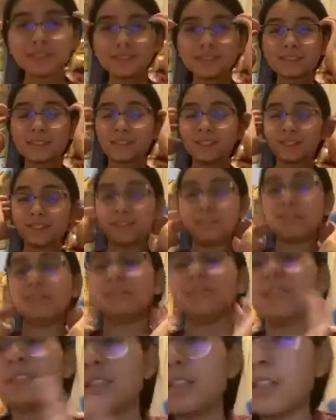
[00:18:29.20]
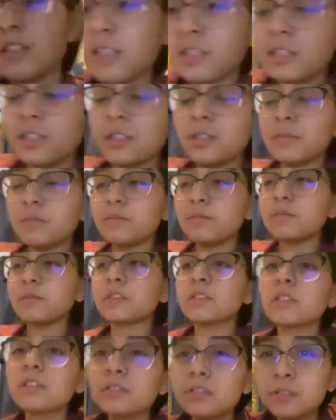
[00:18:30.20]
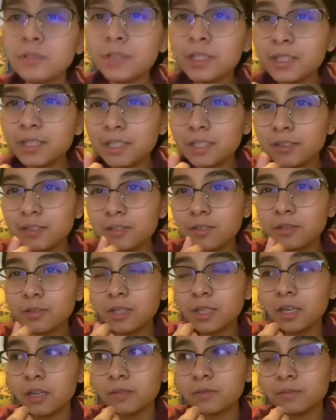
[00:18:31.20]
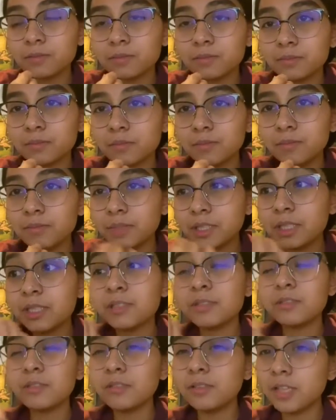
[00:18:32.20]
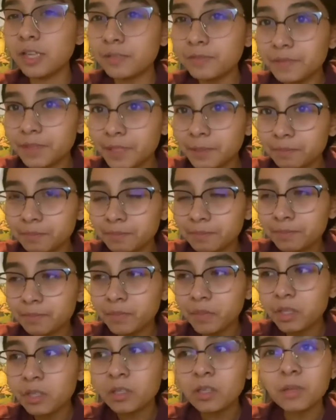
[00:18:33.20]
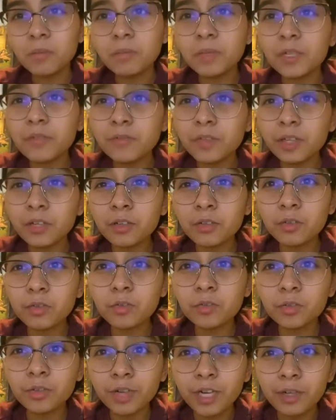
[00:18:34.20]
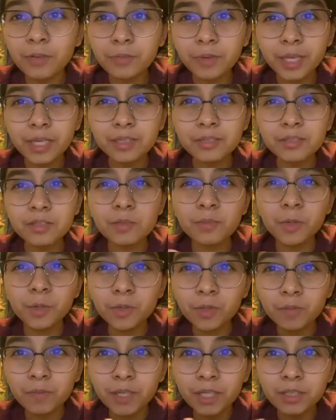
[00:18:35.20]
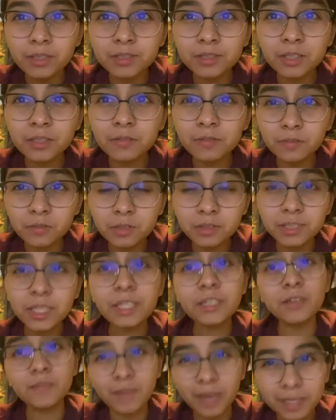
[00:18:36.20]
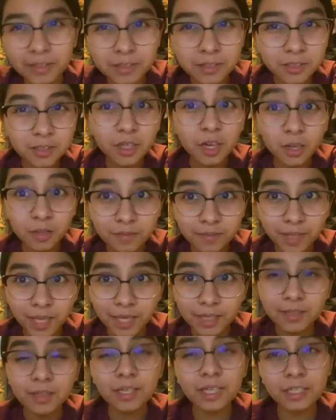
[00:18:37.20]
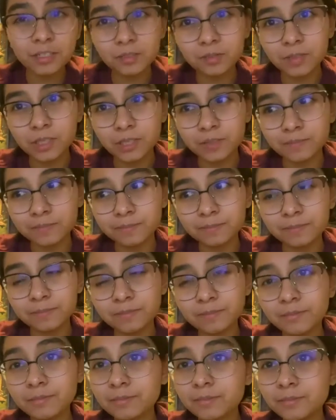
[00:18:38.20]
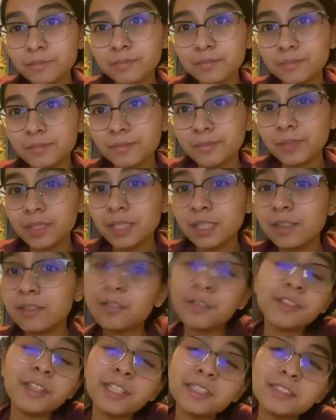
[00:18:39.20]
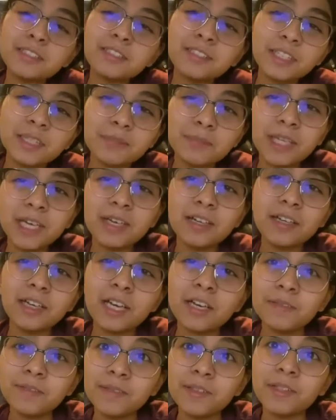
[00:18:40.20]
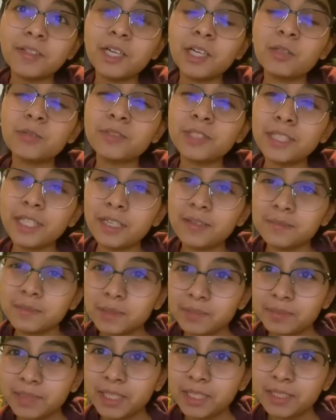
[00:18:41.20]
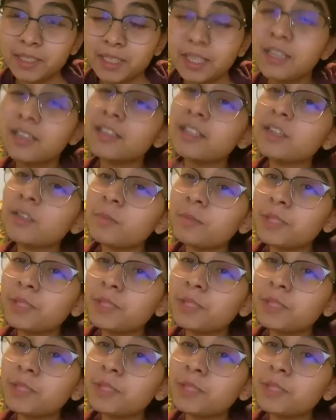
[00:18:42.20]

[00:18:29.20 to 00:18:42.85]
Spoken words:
say is do the things you love because you love them. But if they're great ways to motivate yourself, take advantage of that as well. Or that's a tip that I feel really helps me, and I hope it